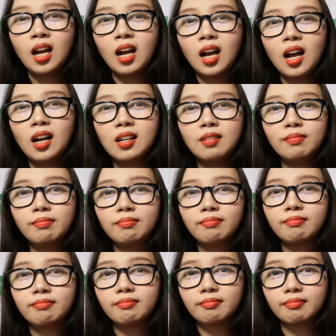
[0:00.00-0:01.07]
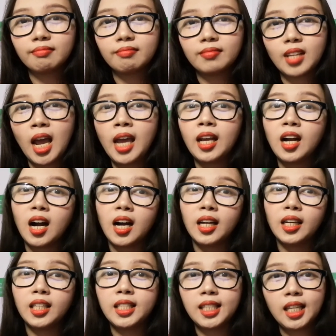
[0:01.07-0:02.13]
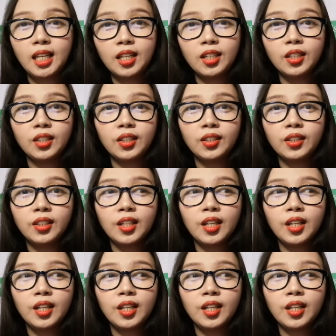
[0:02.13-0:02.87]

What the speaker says: I got a single